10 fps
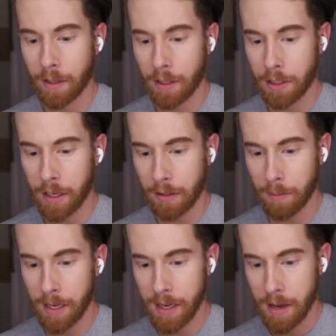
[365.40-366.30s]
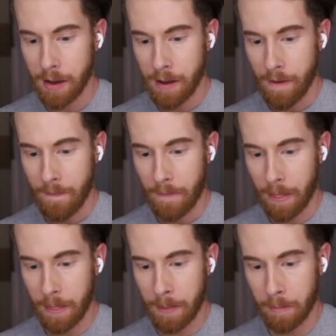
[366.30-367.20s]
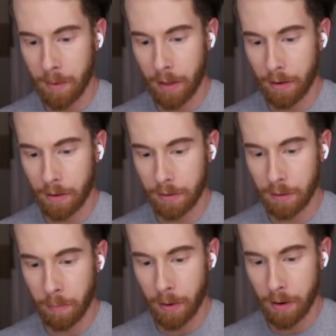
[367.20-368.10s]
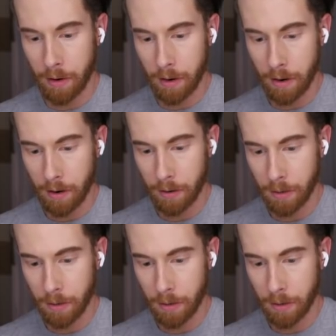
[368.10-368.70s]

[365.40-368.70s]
going to chase me? Hmm, Mother Superior.